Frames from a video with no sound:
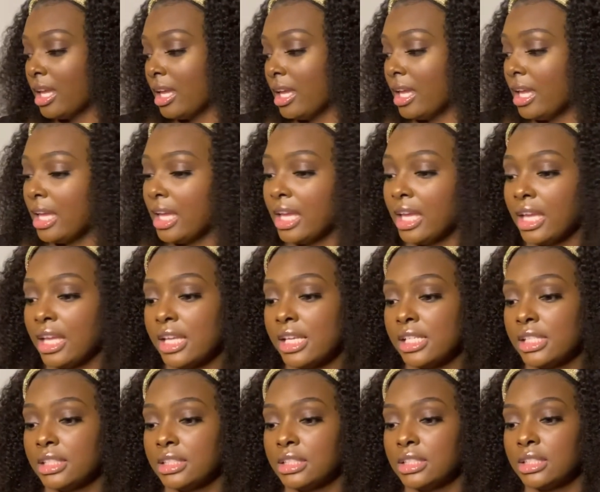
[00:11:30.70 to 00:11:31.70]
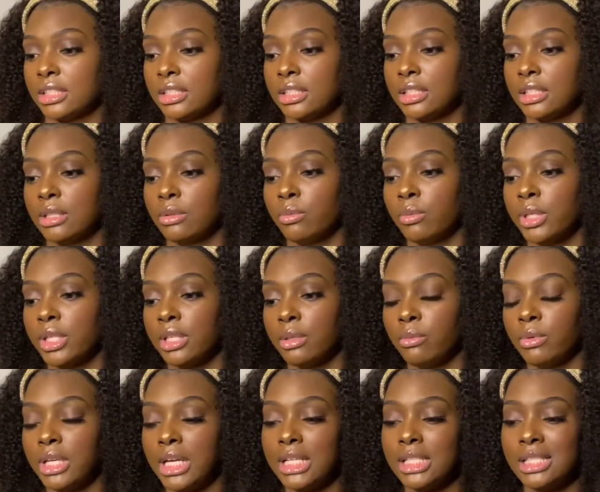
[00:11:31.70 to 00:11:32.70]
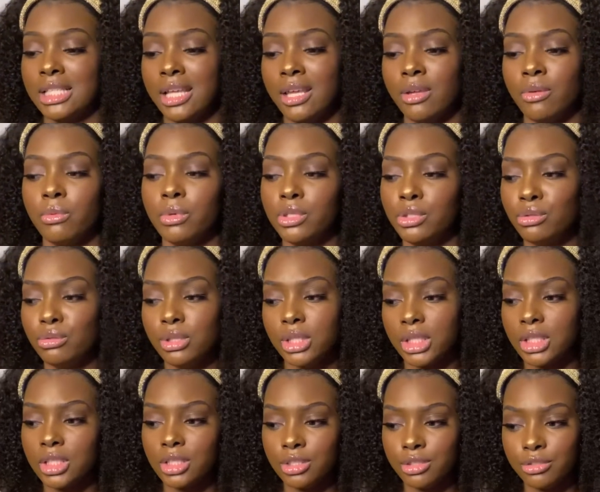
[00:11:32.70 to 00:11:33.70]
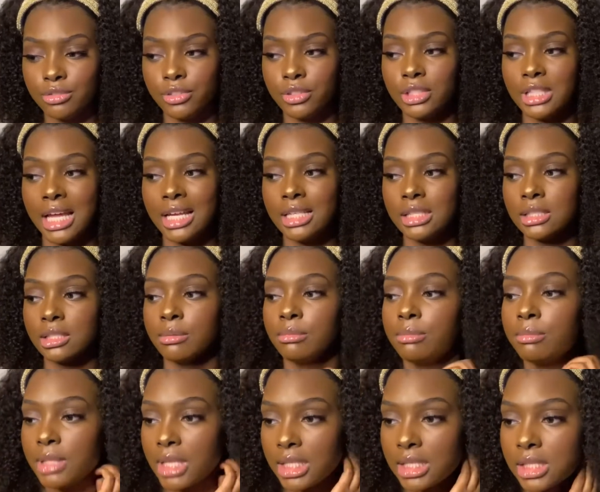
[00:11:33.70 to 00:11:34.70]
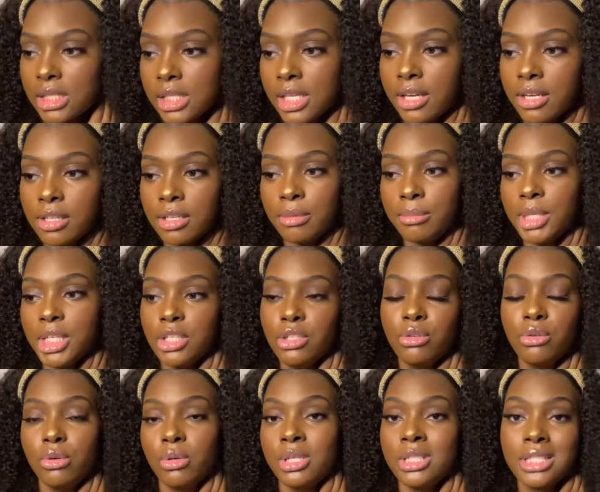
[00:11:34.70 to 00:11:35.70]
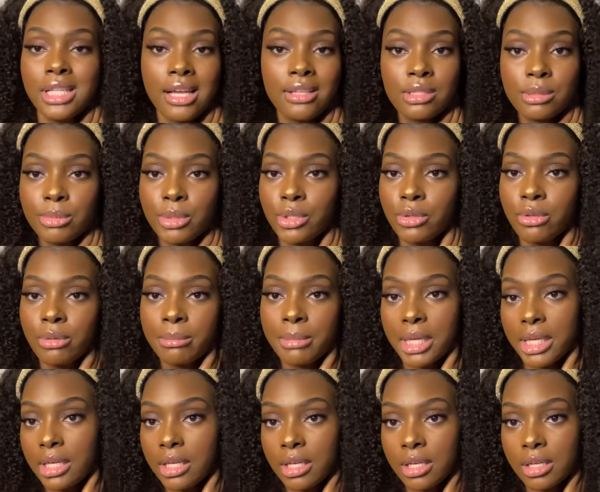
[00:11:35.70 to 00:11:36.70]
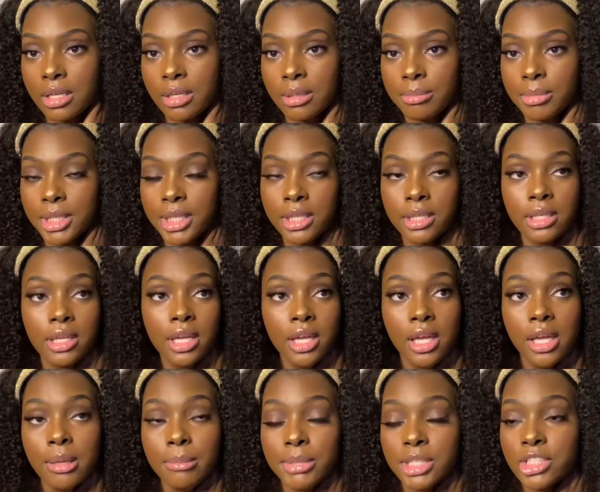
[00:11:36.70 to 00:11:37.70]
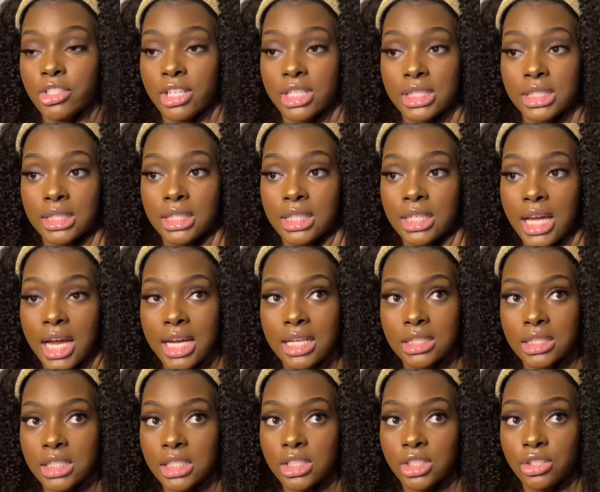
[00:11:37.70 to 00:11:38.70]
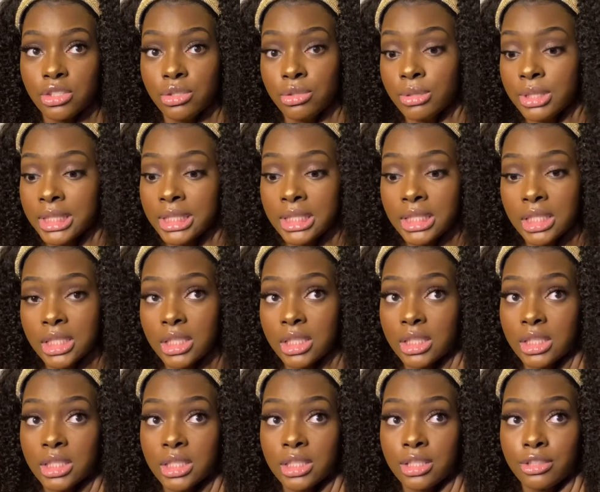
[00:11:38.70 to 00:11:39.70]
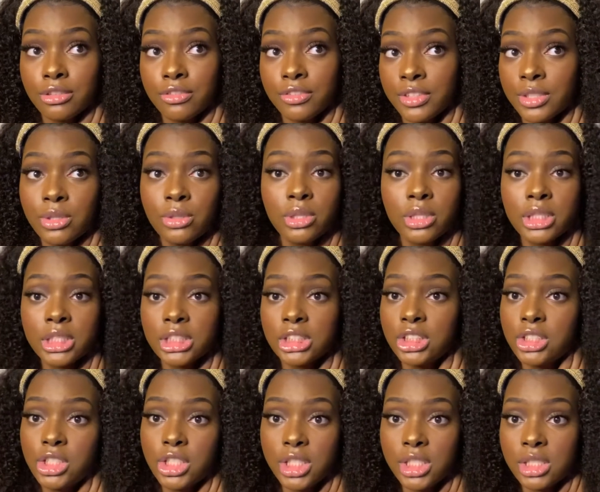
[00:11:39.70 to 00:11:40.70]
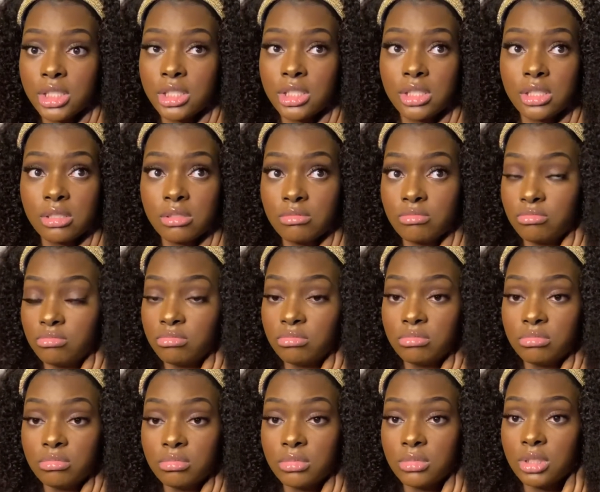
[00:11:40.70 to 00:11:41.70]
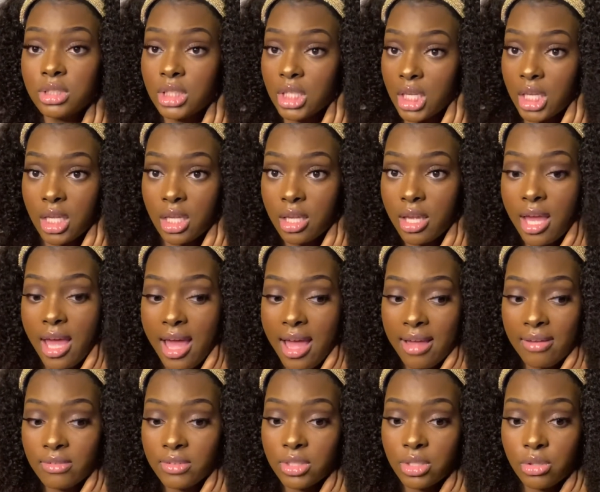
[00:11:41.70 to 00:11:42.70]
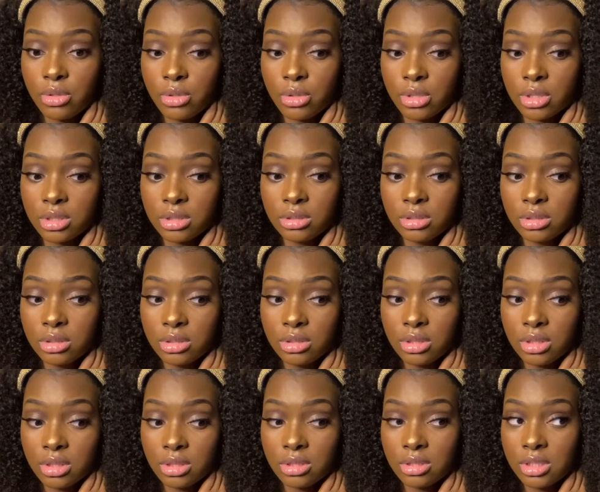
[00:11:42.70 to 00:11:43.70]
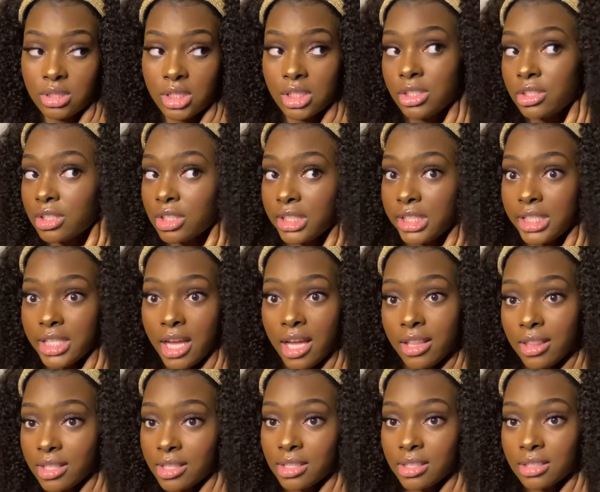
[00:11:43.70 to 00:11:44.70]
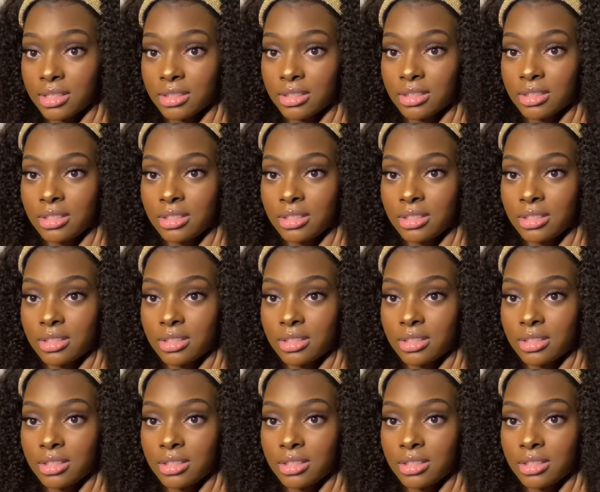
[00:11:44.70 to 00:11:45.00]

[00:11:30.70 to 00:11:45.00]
And when I say when you look good, you feel, that doesn't necessarily mean you always have to put on makeup and be dressed to the nines, because you can look good and feel good just having on literally nothing.